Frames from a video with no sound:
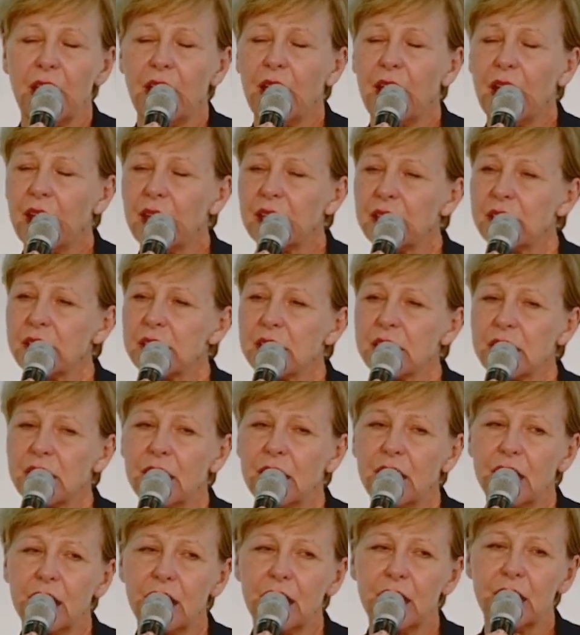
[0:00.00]
And
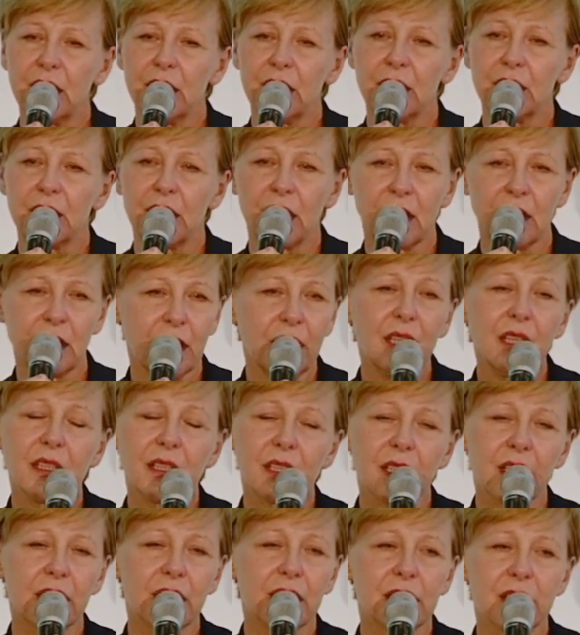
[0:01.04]
I think
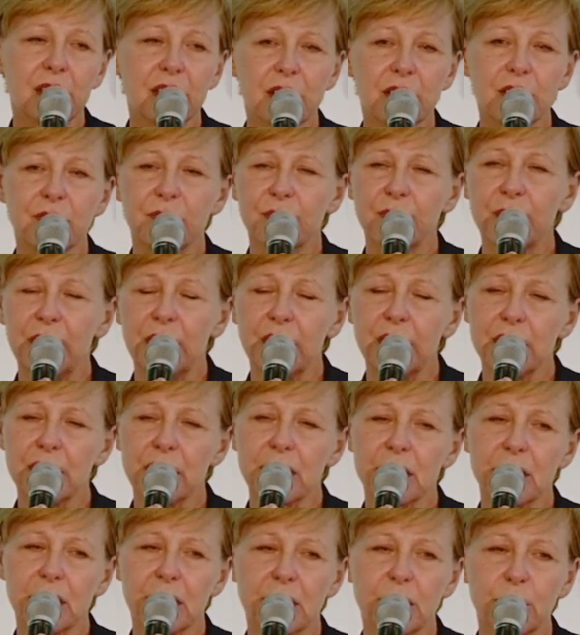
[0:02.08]
it's
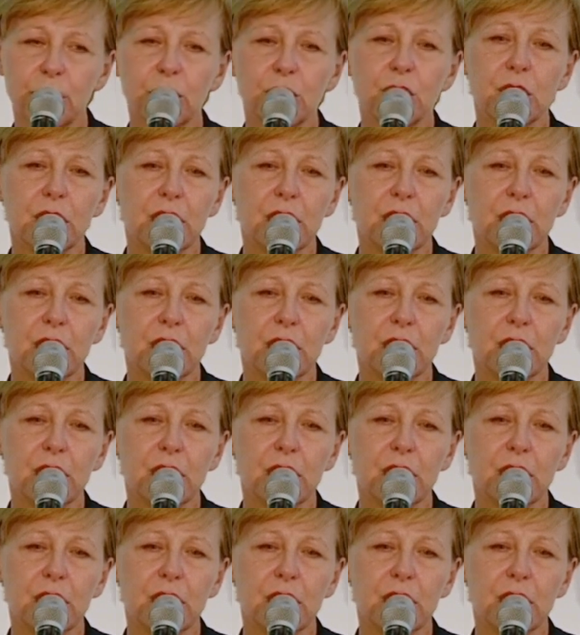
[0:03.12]
good.